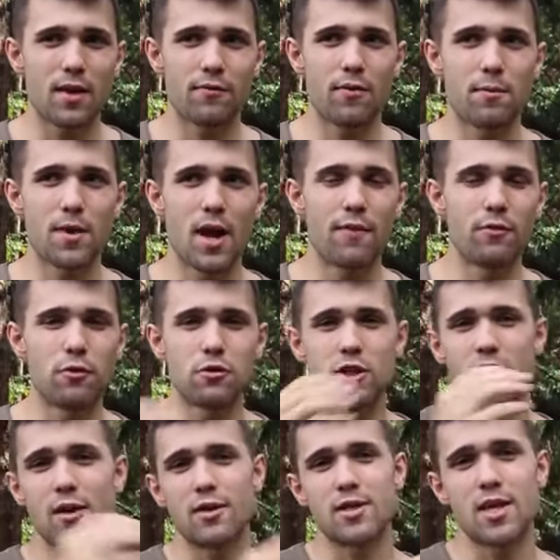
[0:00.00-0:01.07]
from the
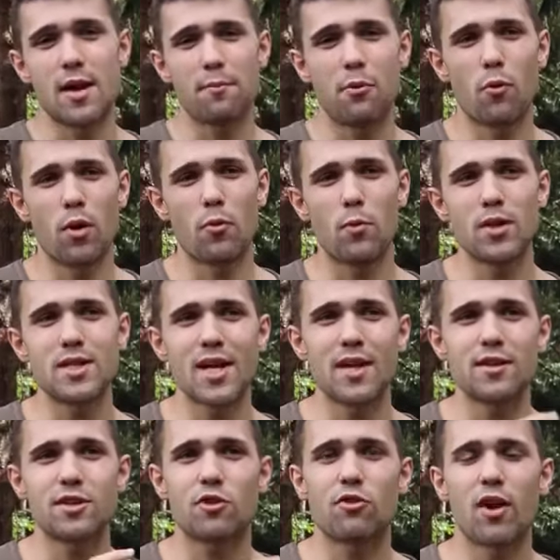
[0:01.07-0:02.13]
evolutionary standpoint, we
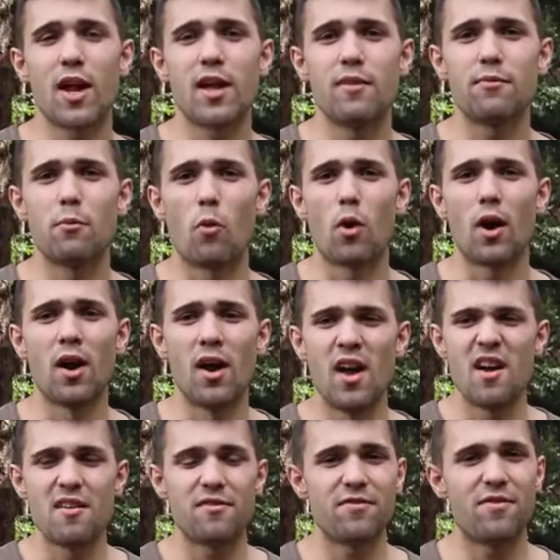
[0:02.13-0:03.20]
tend to crave more
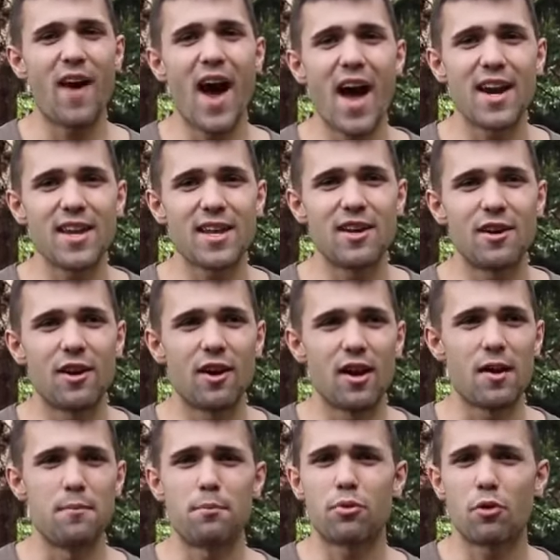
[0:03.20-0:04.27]

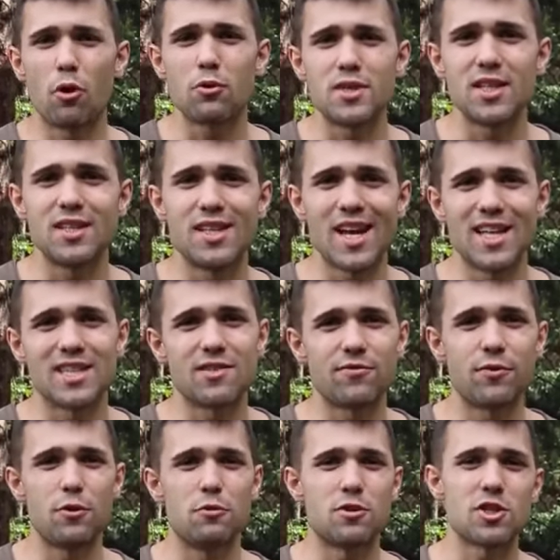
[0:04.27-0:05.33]
fattier and protein dense
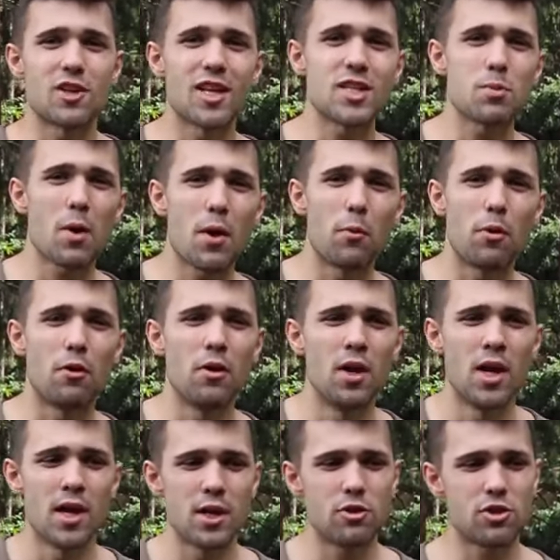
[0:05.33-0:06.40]
food, so that's why we'll
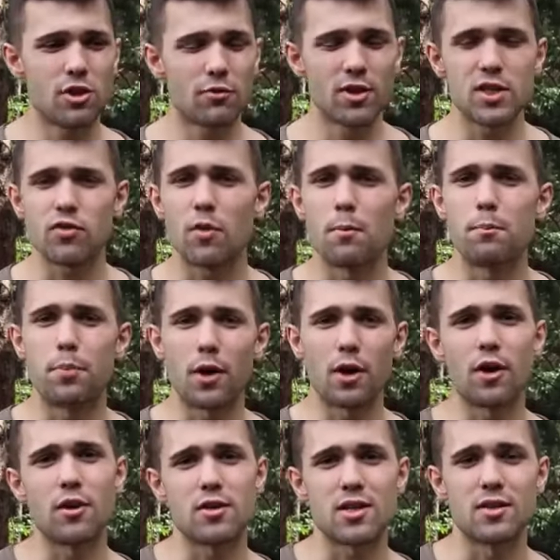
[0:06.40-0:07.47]
usually reach for
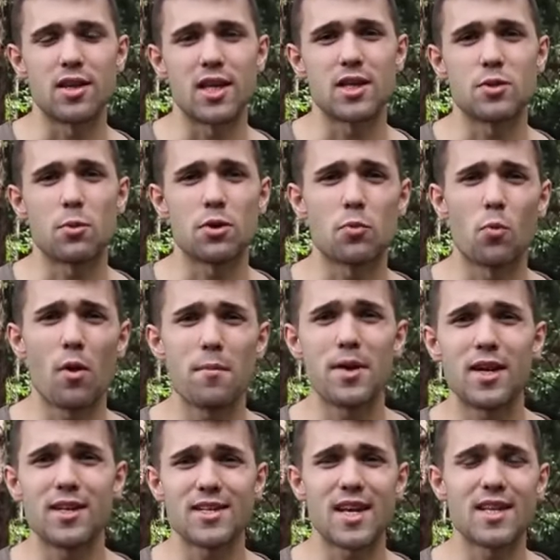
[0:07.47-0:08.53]
burgers and things, where
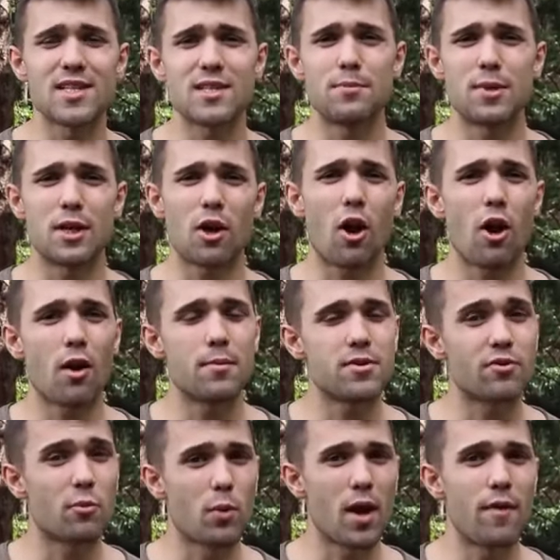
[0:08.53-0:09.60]
women it tends to be
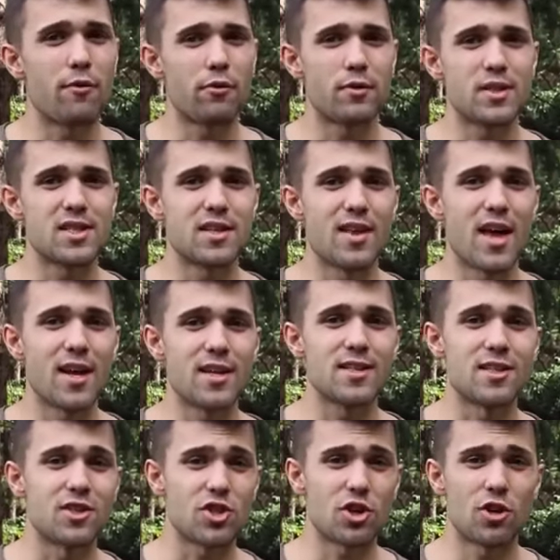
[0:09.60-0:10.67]
carbs for whatever reason that
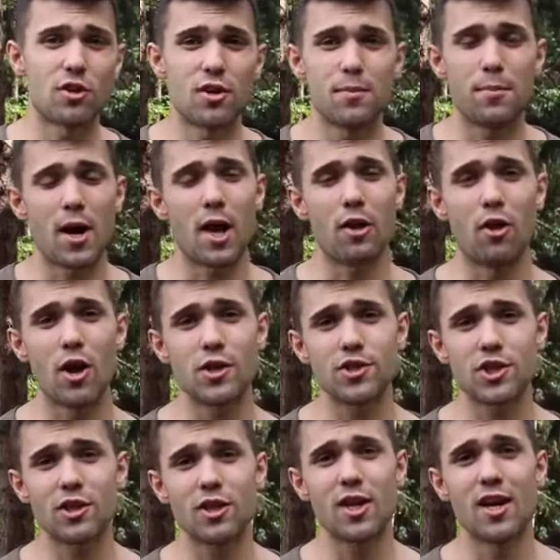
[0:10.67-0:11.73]
is internally
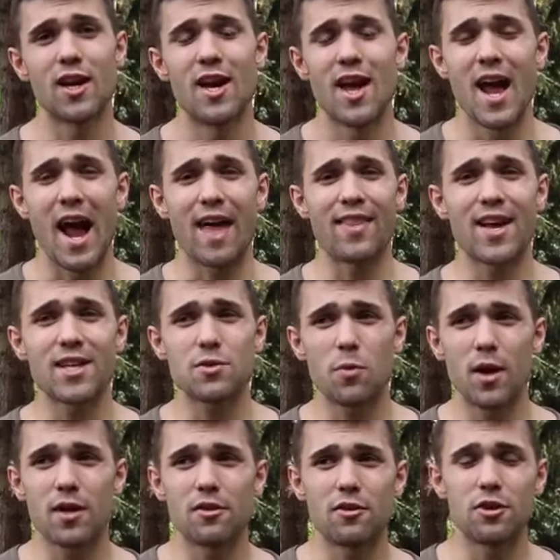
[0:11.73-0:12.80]
biologically, and that's
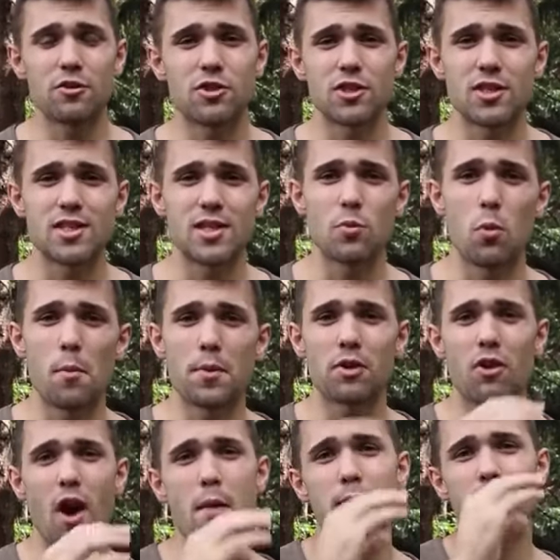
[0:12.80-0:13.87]
why you'll usually see women
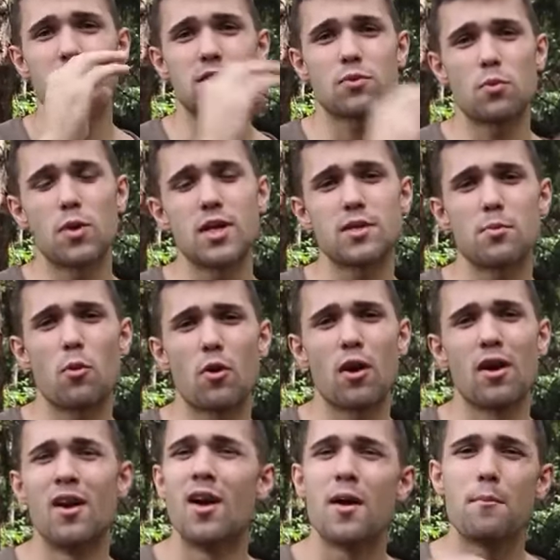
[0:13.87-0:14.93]
grabbing the sweets
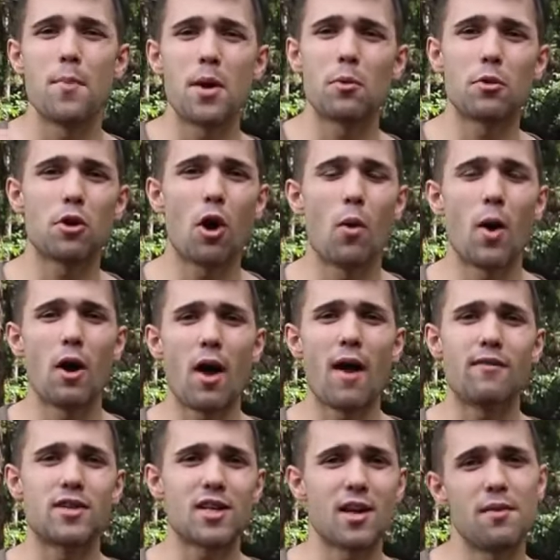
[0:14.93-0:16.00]
more. Men will go out,
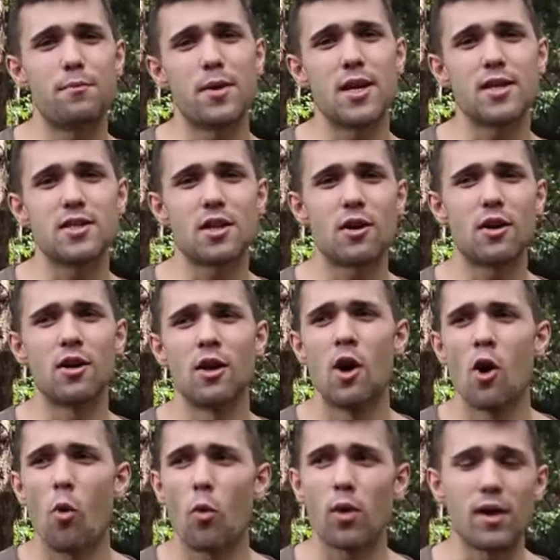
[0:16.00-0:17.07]
have a ton of pizza or
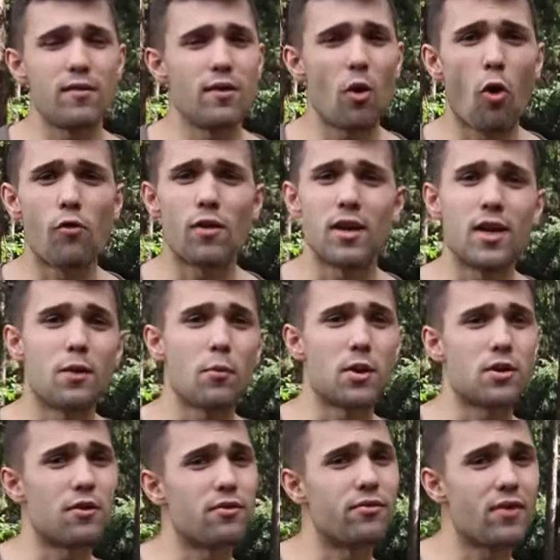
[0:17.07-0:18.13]
or even overeating
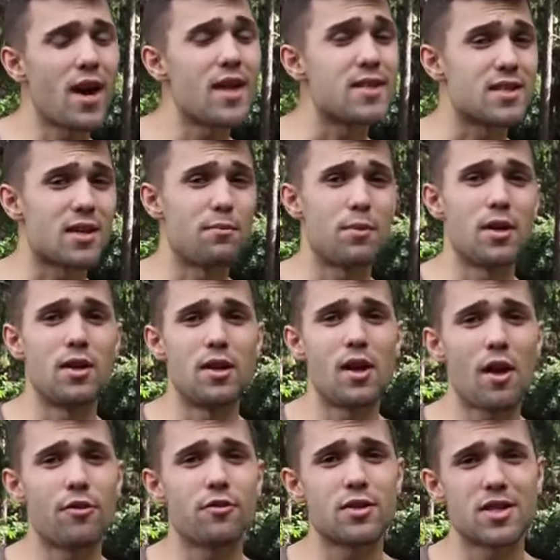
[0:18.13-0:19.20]
with their friends can be
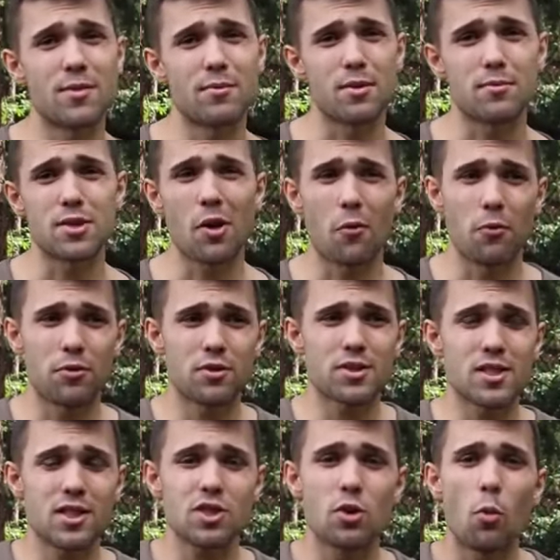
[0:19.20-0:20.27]
another symptom. So
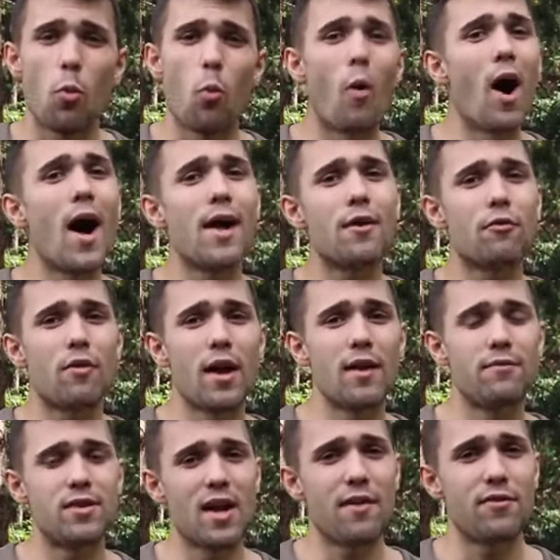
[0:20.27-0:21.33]
there's such a wide array
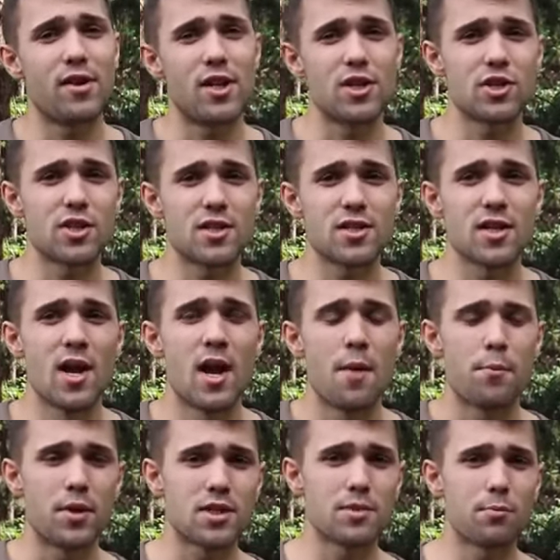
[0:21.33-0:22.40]
of definitions,
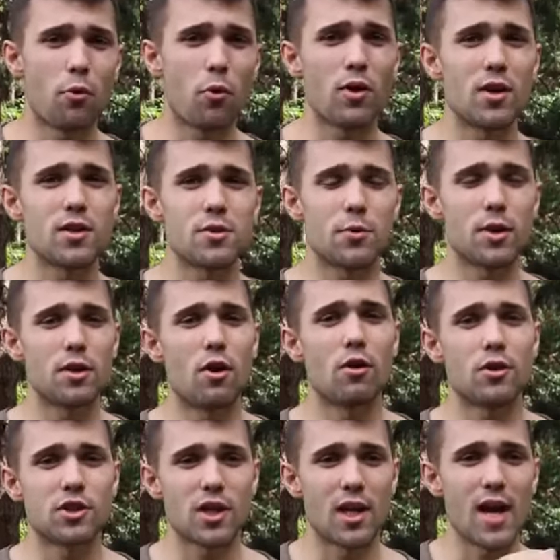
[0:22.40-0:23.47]
but it's important to
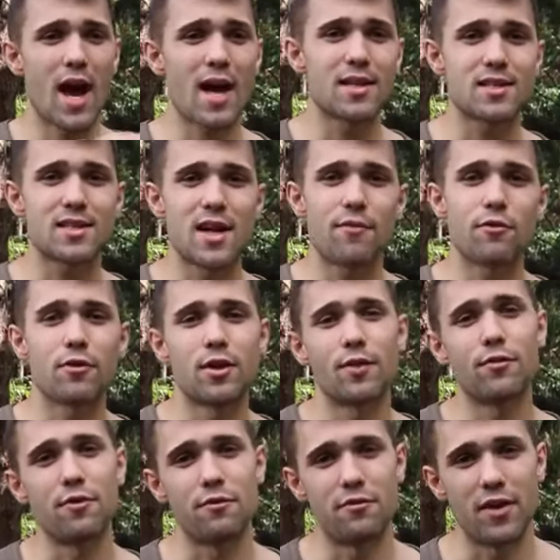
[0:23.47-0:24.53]
acknowledge that it has several
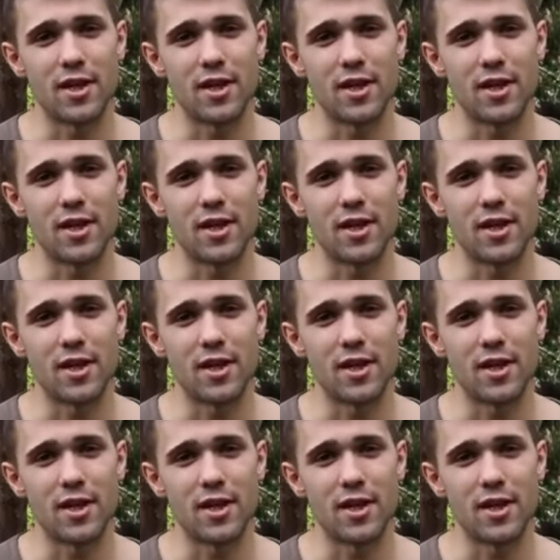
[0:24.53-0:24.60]
different